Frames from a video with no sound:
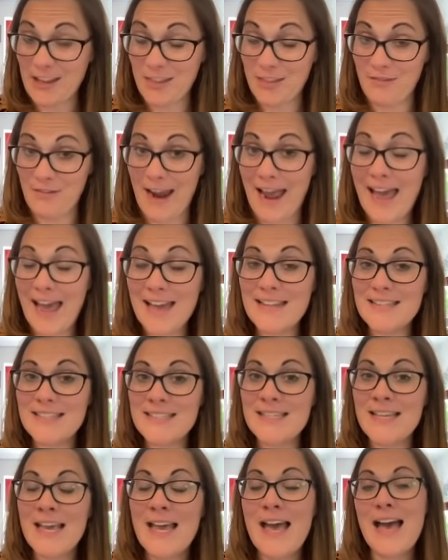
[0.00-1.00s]

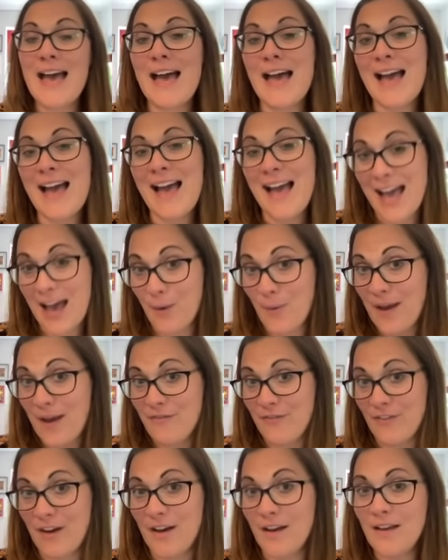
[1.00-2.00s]
threats.
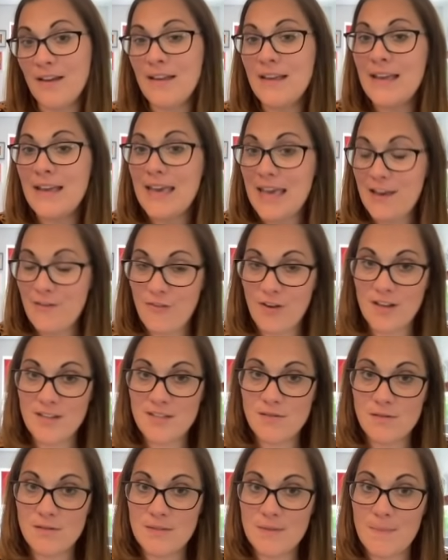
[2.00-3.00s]
However, if
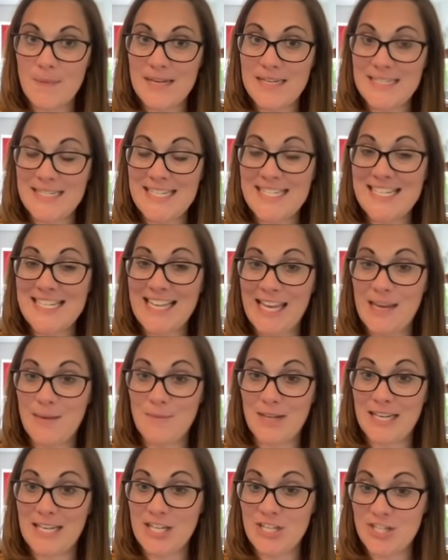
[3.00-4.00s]
Arsenal's ability to
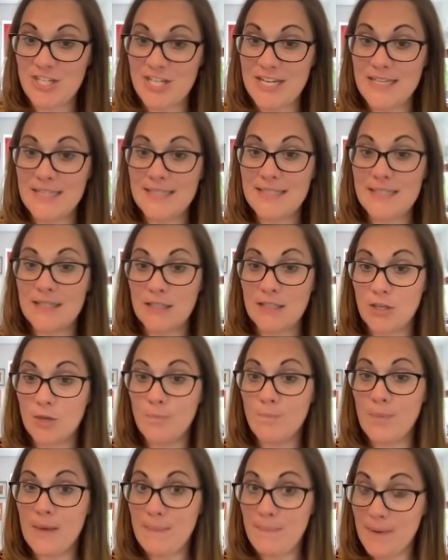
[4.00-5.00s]
keep clean sheets
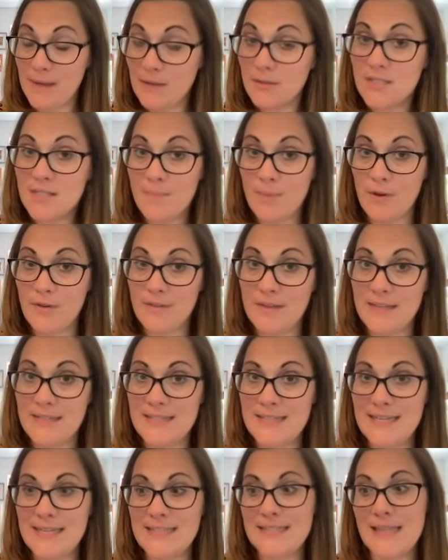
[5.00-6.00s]
can be built upon this
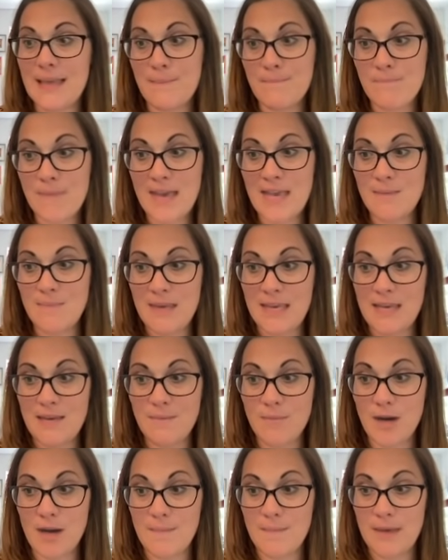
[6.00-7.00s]
season, then maybe he
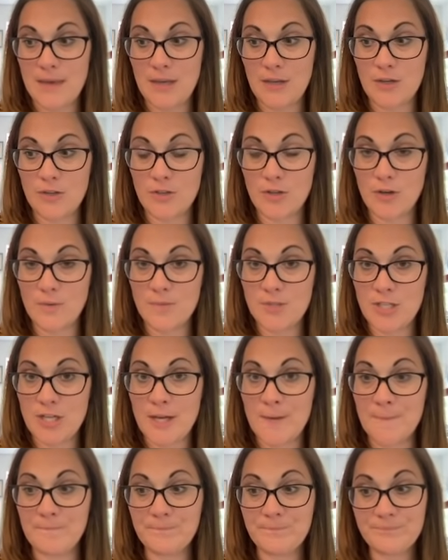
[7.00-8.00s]
might be a good
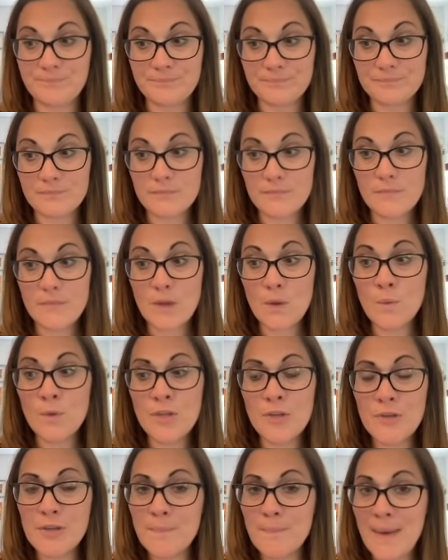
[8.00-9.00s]
option. When
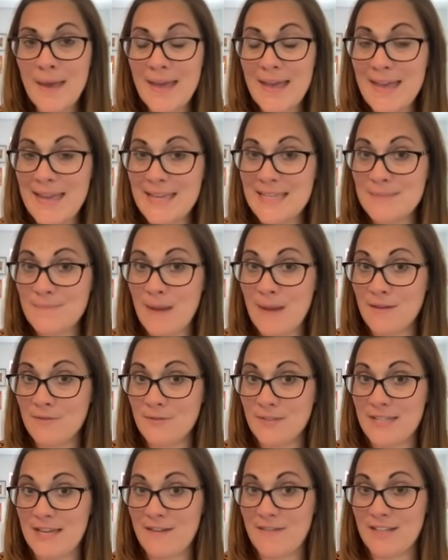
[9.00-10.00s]
you compare his
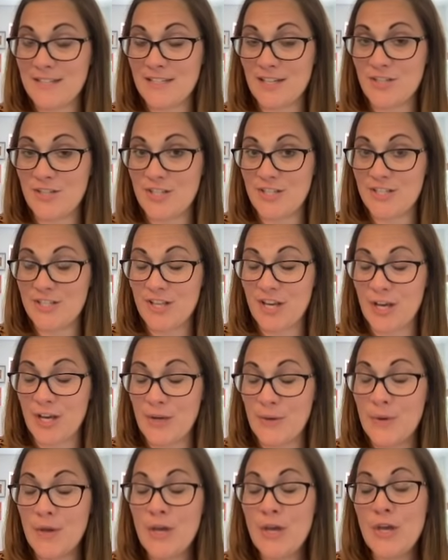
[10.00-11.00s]
penalty area touches,
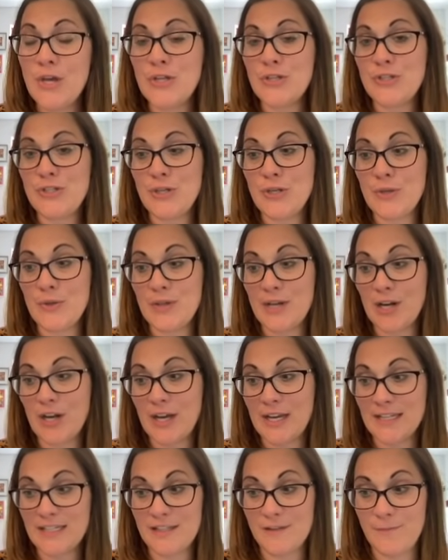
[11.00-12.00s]
though, to the
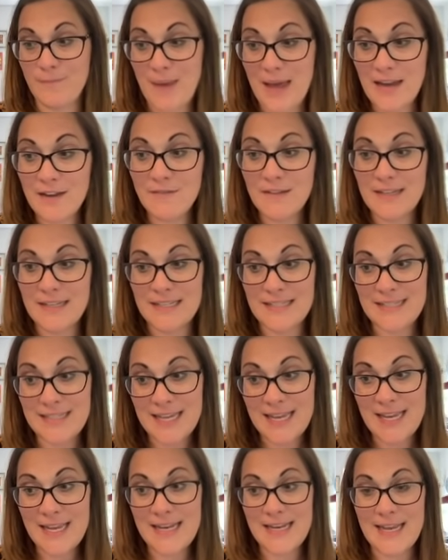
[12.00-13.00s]
likes of Bellerin and
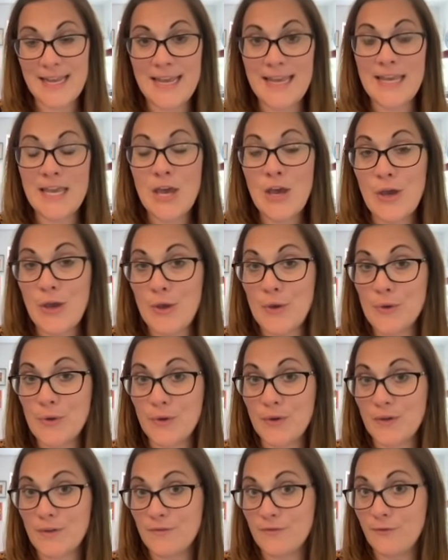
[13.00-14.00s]
Tierney, who
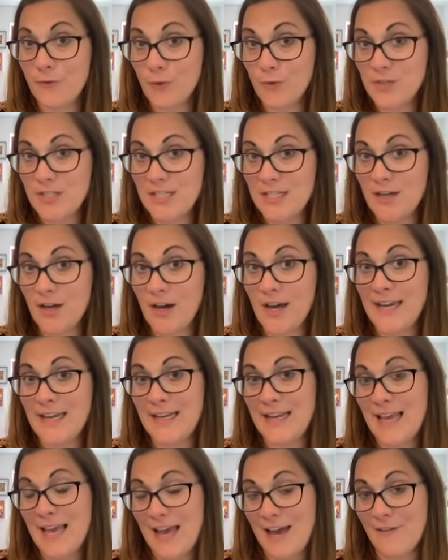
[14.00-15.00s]
got
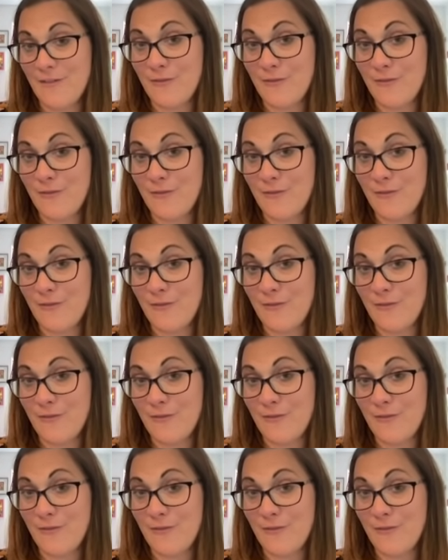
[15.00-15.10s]
49 and